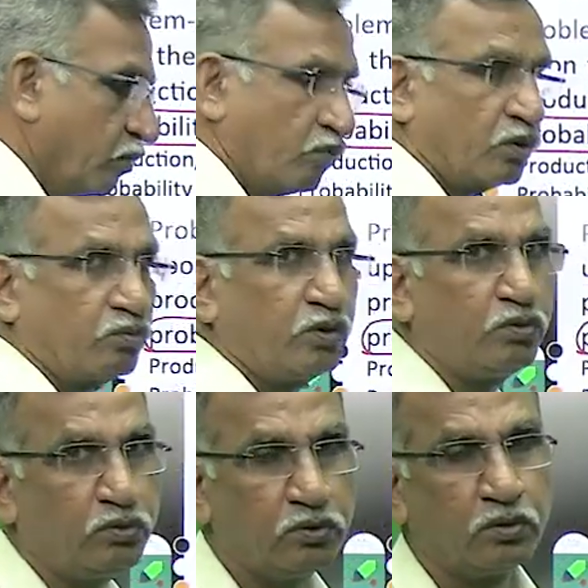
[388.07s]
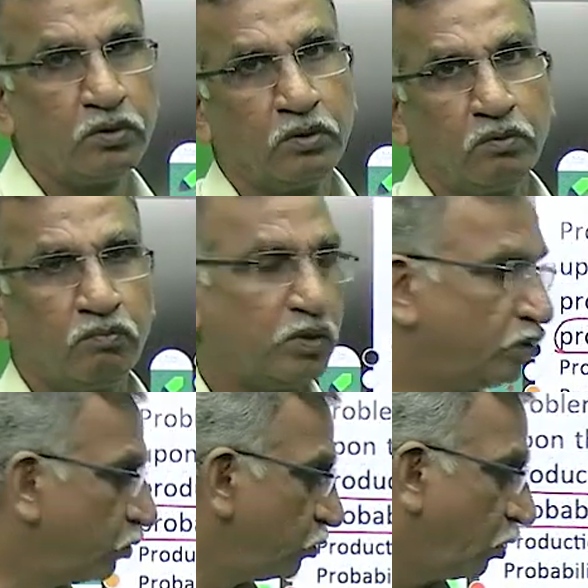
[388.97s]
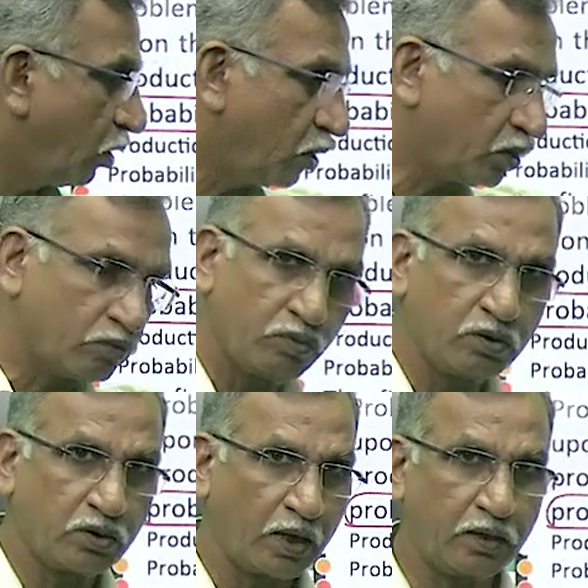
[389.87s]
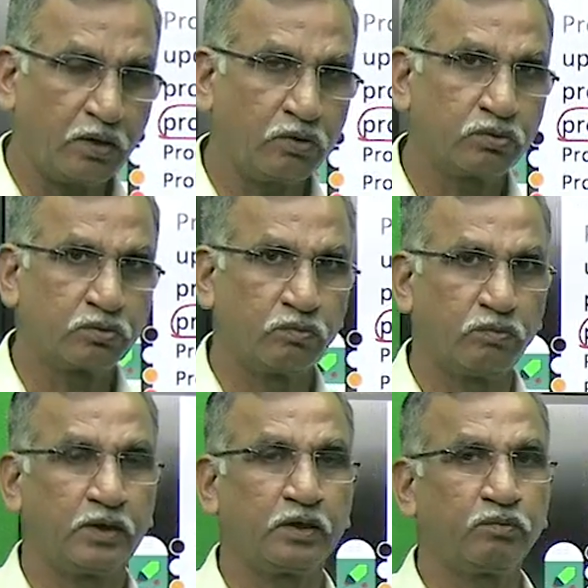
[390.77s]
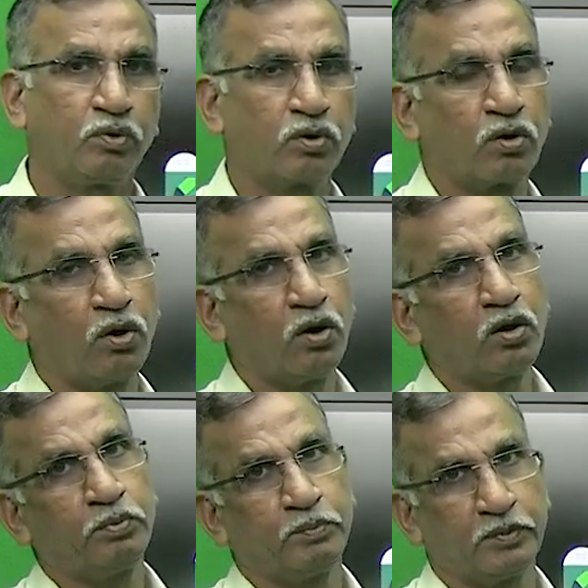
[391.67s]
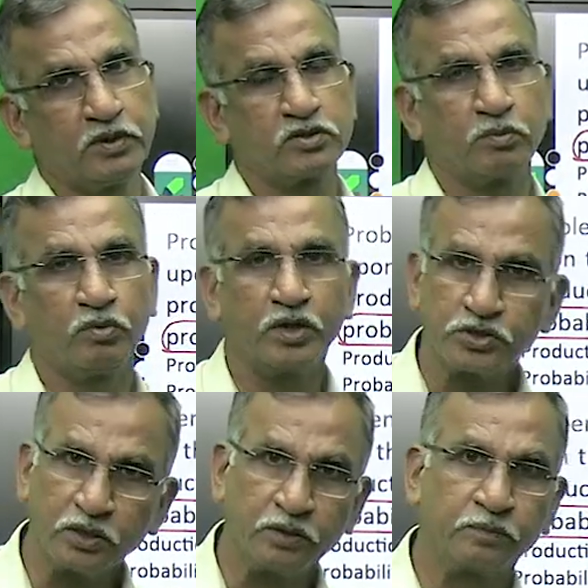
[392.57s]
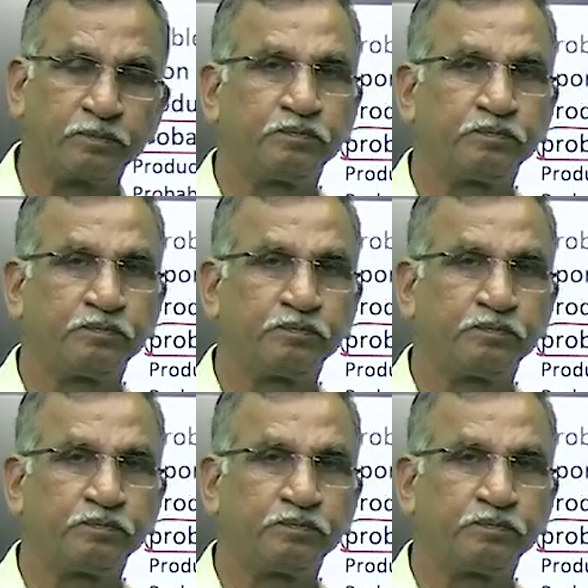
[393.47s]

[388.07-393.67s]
what we do? We'll carry out waiting for all 15 simulation.